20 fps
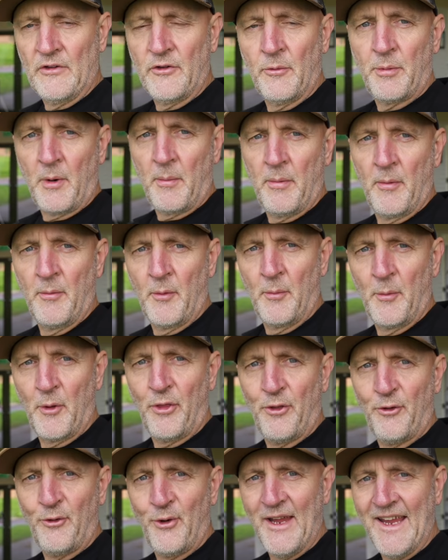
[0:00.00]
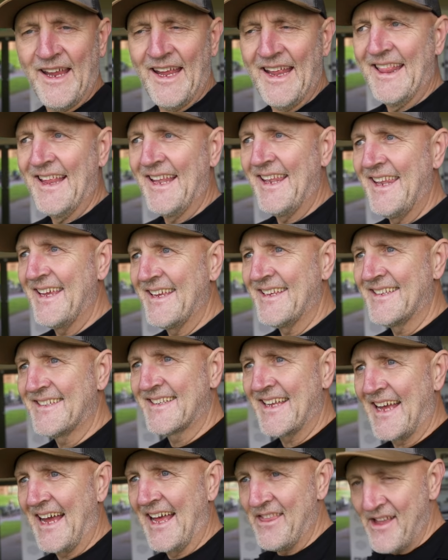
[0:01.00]
so problem number three in the
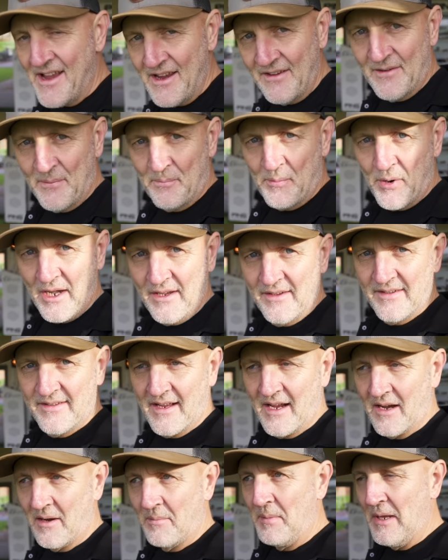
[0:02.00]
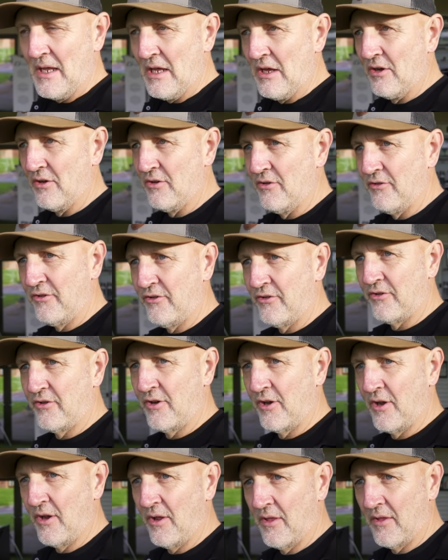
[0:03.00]
list, and that is the price tag
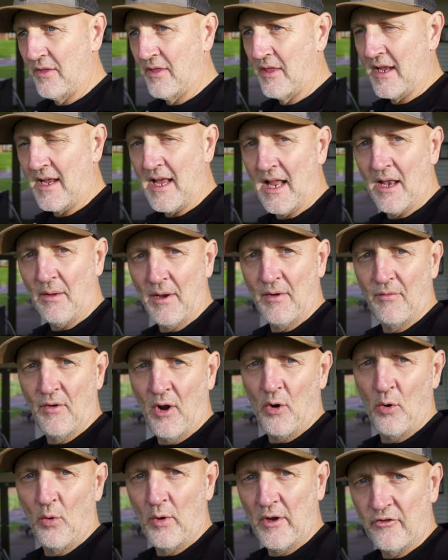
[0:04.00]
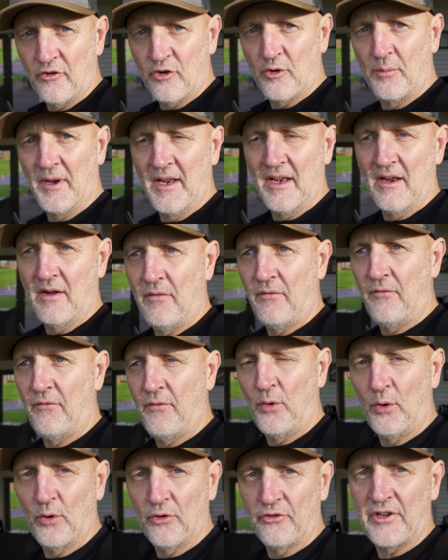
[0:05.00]
because the Callaway Rogue is coming in at
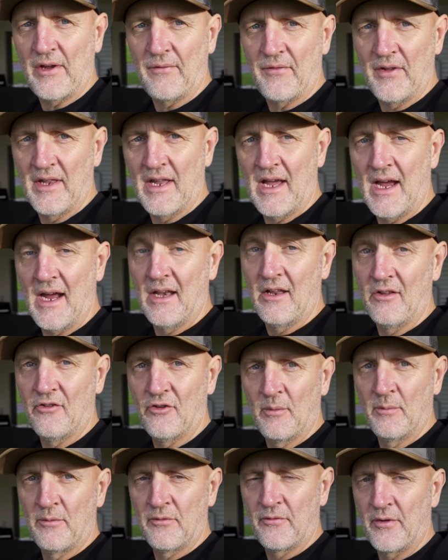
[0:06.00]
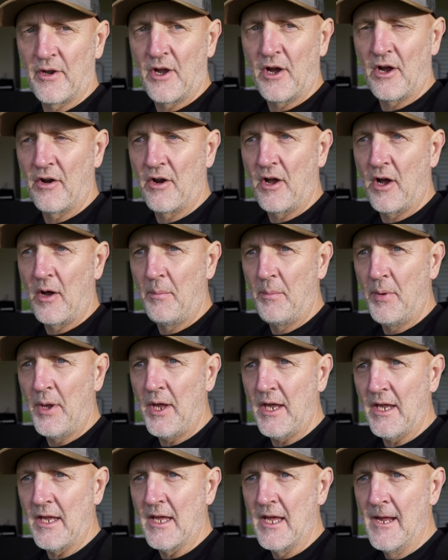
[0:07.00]
479 in terms of an
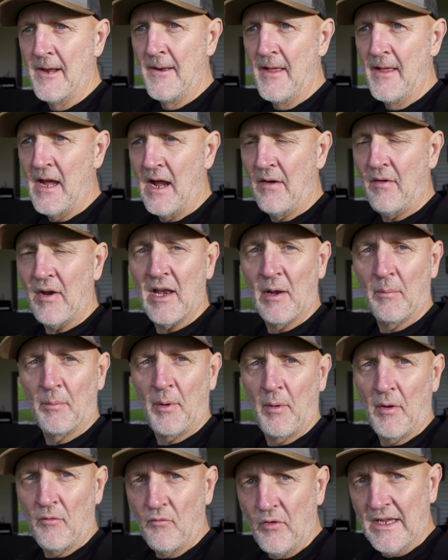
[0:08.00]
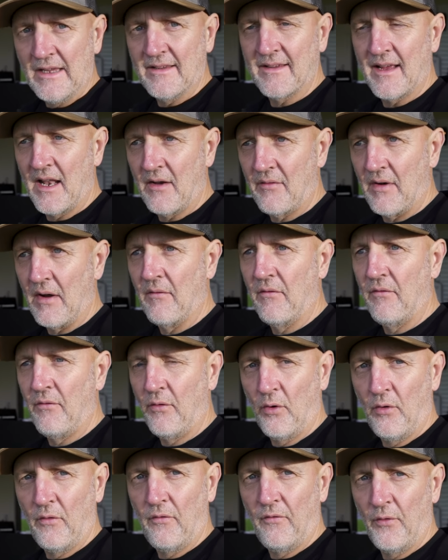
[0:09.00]
RRP. I reckon it'll probably retail around
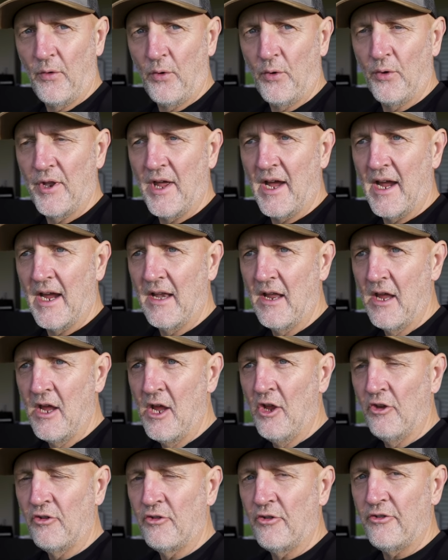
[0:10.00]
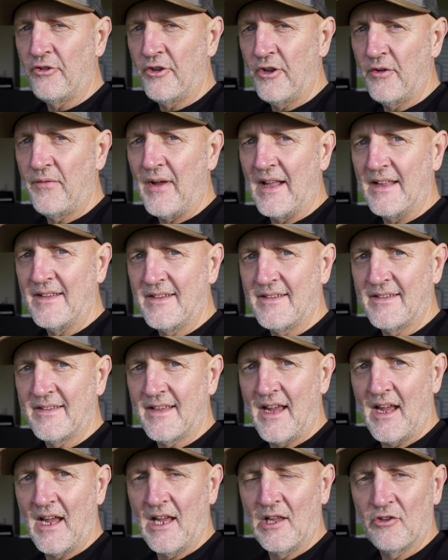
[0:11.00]
449. So there's an advantage
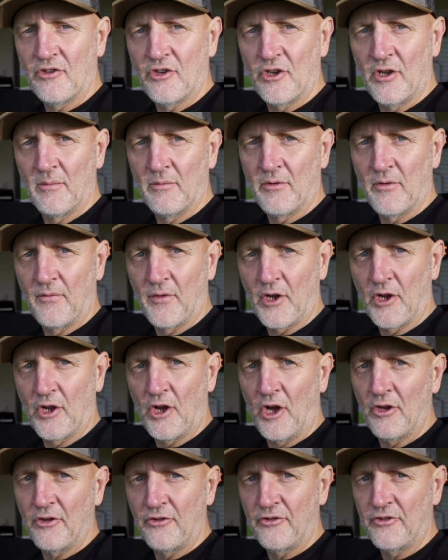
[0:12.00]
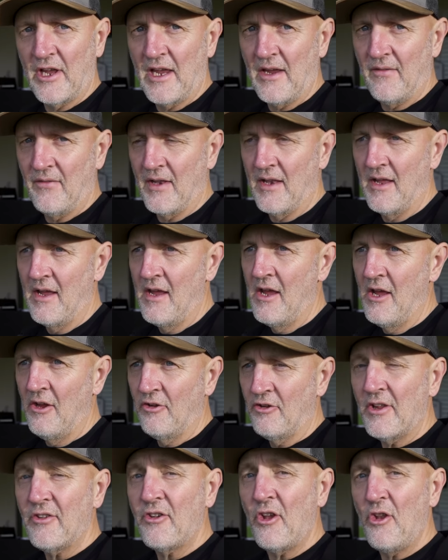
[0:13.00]
there in terms of a cost saving.
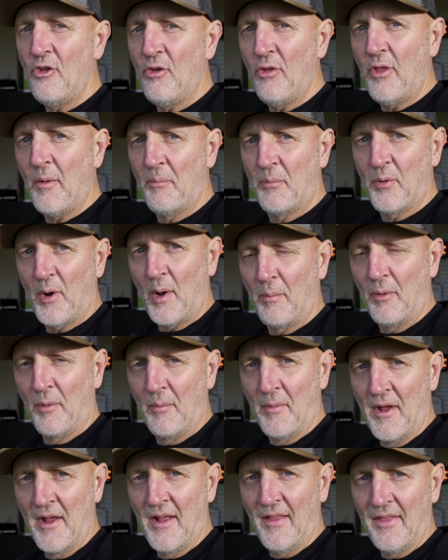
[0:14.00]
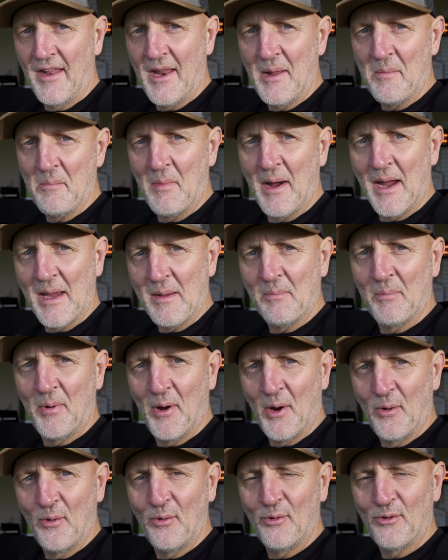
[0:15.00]
So that's another problem that it might
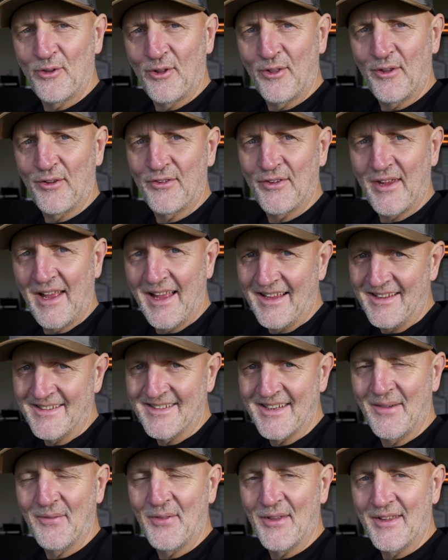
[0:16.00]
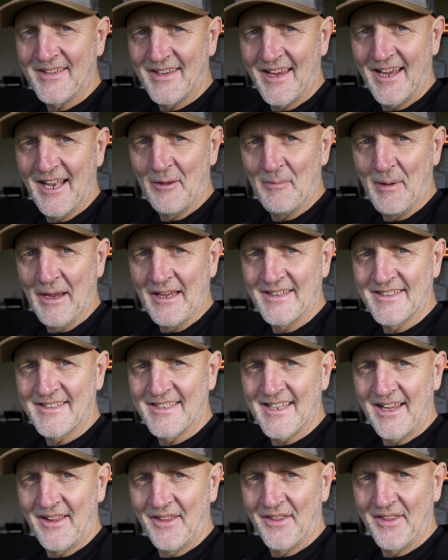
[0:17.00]
pose to the sales of the TaylorMade
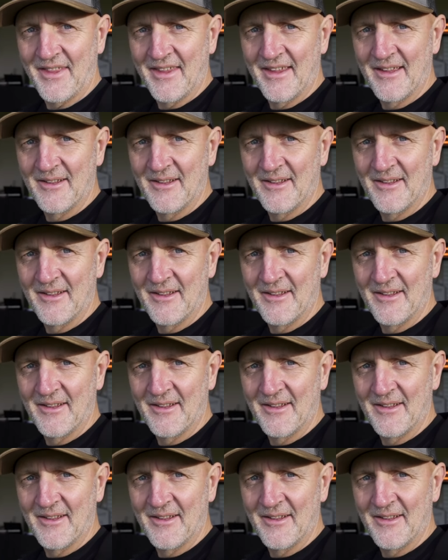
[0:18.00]
Stealth.